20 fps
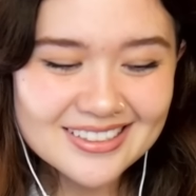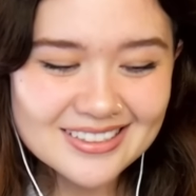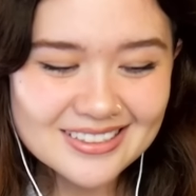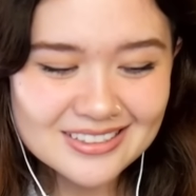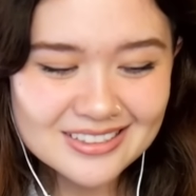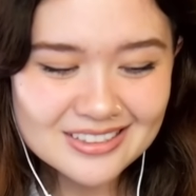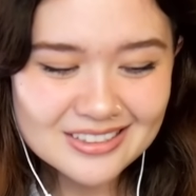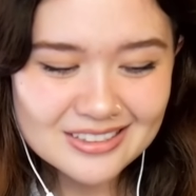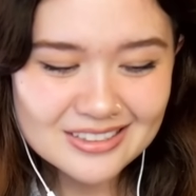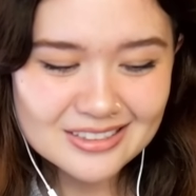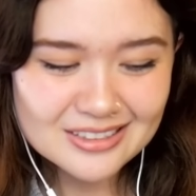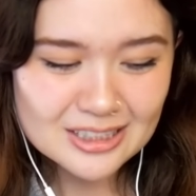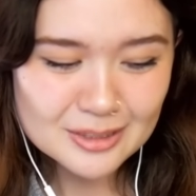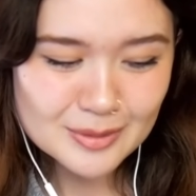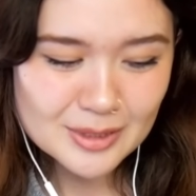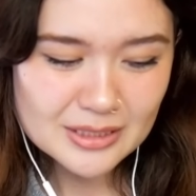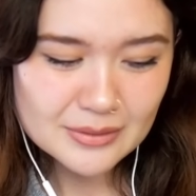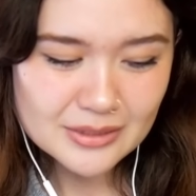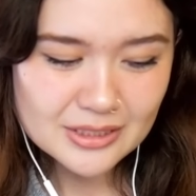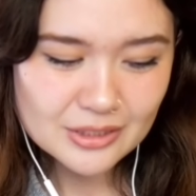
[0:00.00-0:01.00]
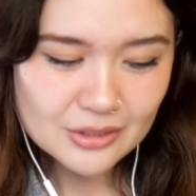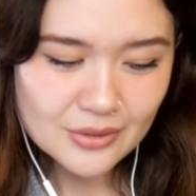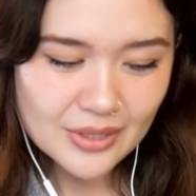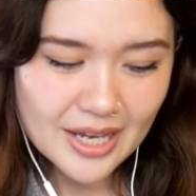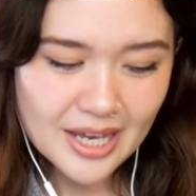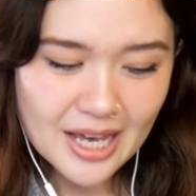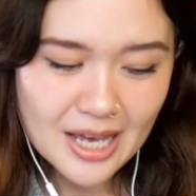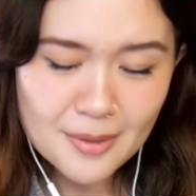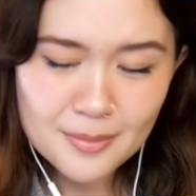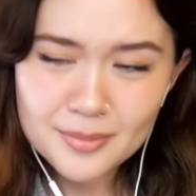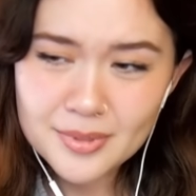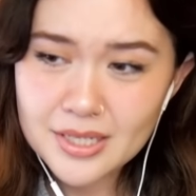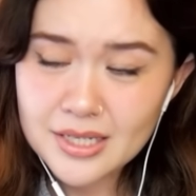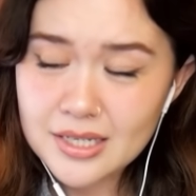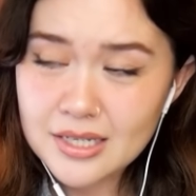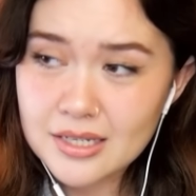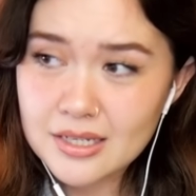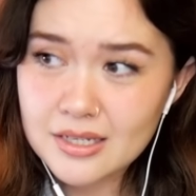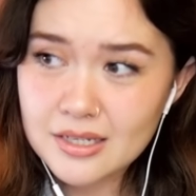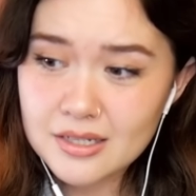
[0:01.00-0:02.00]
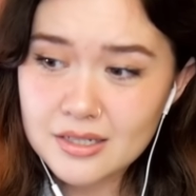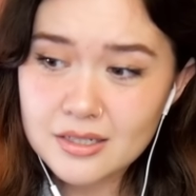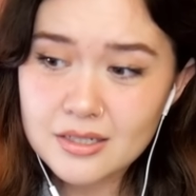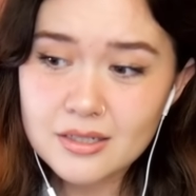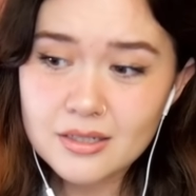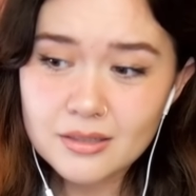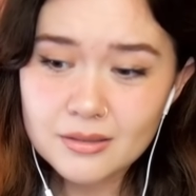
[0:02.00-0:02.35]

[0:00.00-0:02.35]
Oh, this makes me so happy.